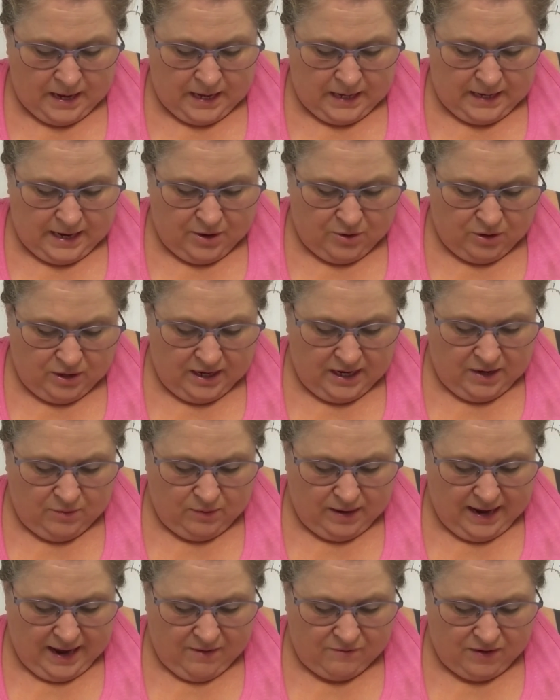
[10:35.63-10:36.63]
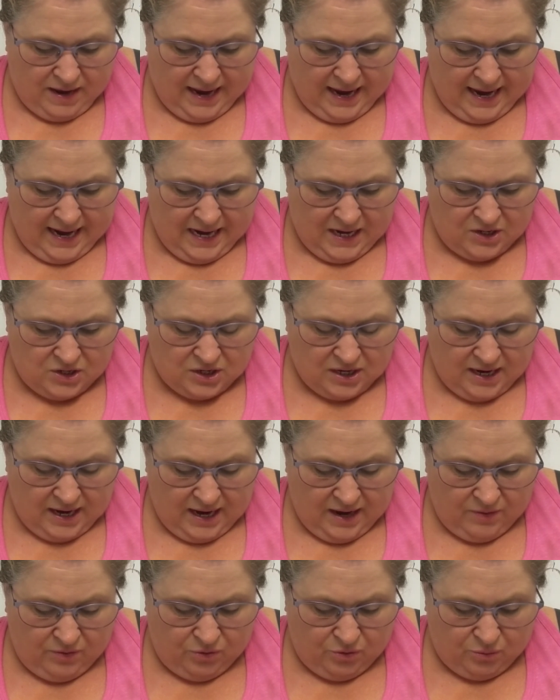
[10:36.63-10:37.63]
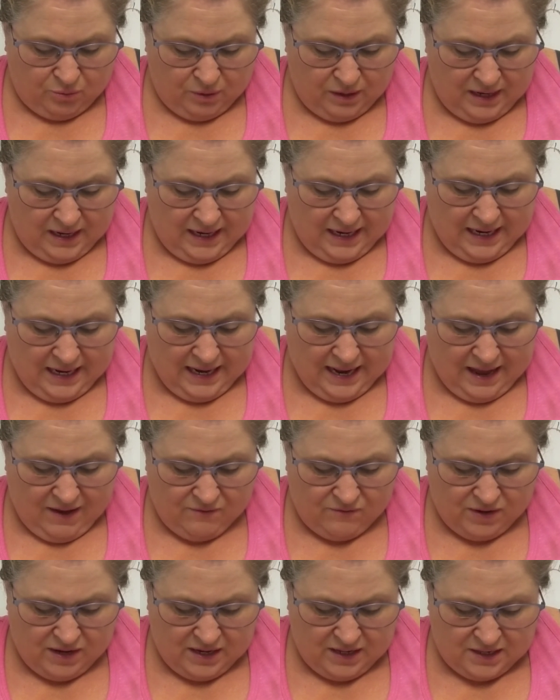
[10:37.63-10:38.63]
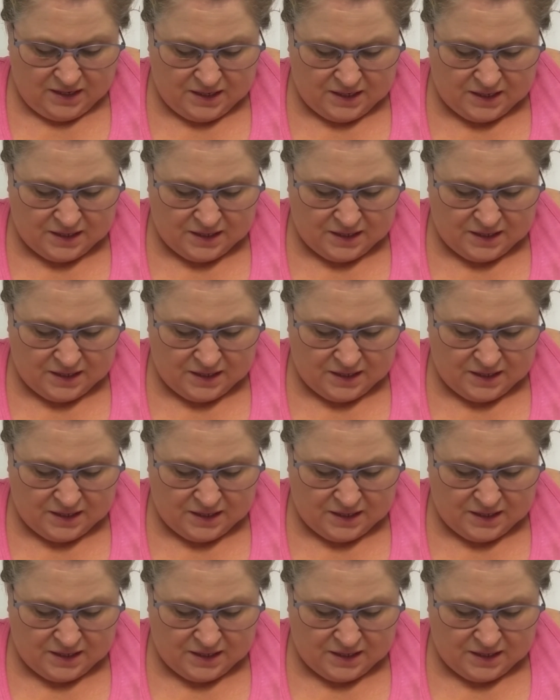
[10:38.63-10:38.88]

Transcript: Letter E, we have 8 and 3/11.